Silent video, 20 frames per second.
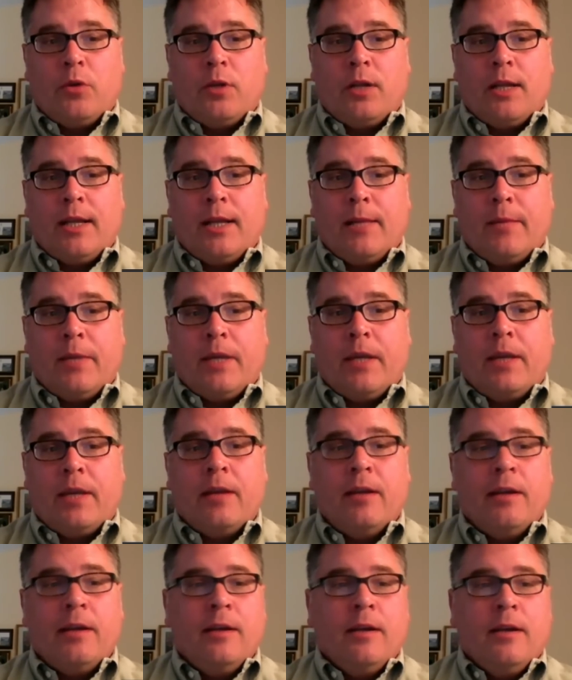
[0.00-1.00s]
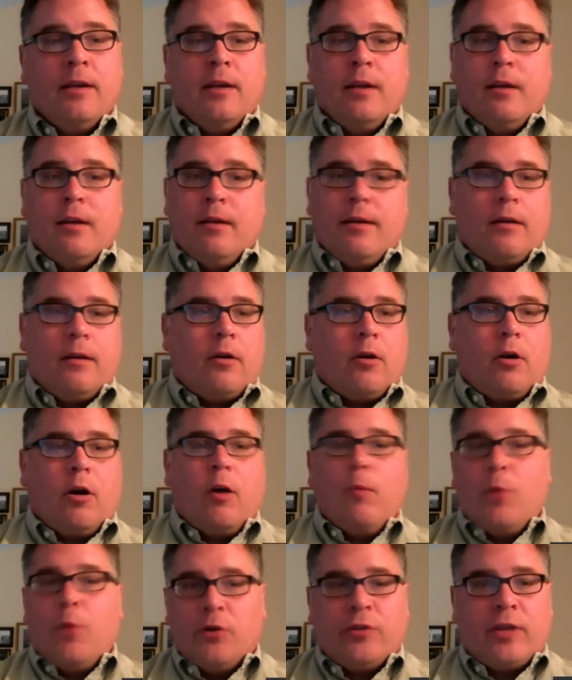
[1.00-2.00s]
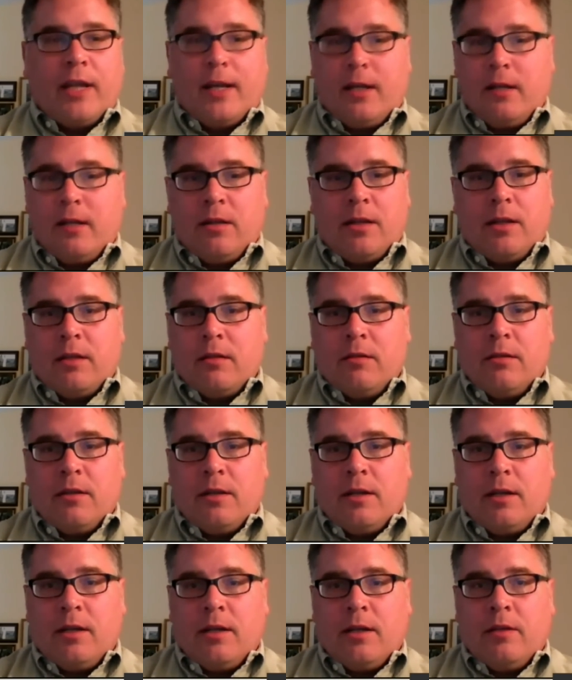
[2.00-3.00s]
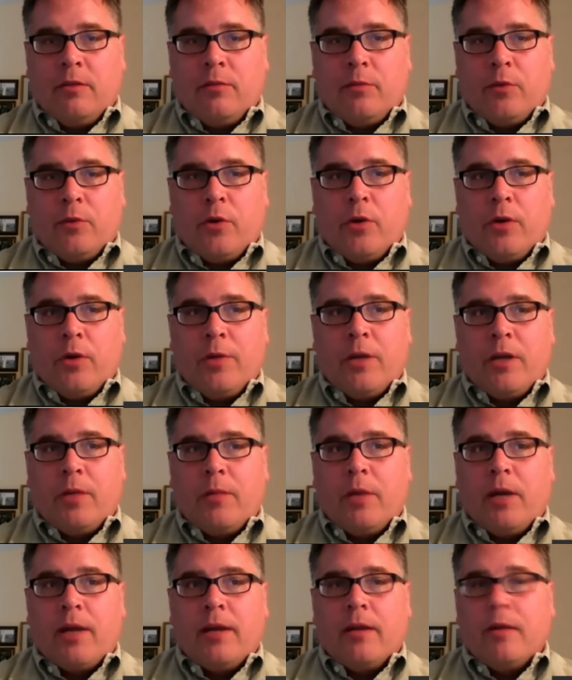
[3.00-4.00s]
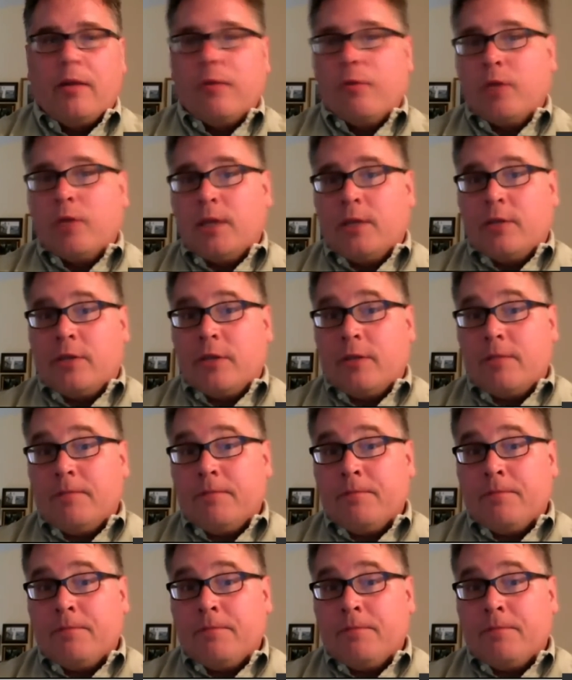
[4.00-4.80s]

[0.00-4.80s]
claiming almost anything is prohibited by their religion.